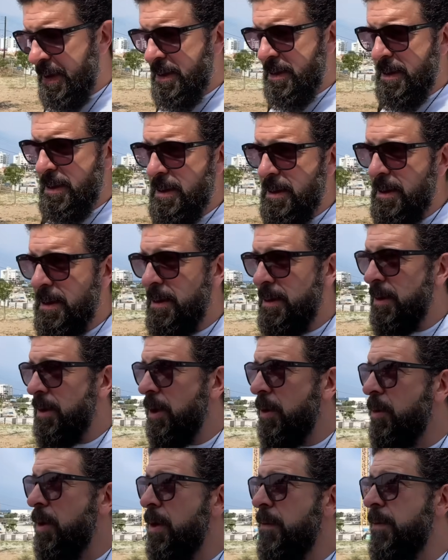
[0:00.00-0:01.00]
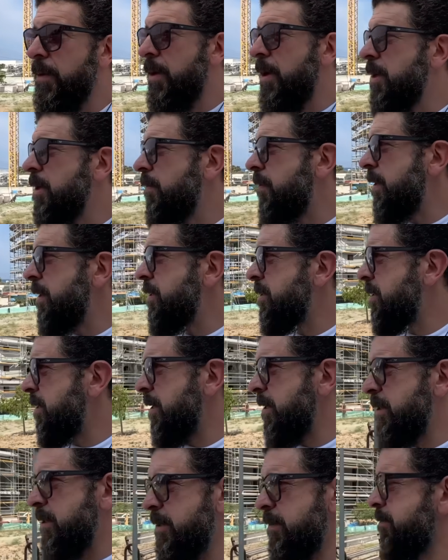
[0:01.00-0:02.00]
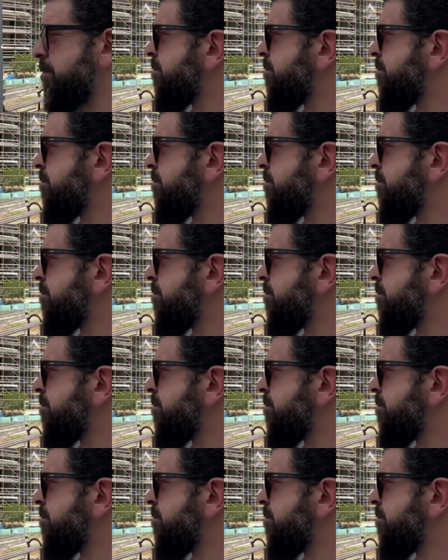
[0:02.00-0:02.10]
to go over all of these things.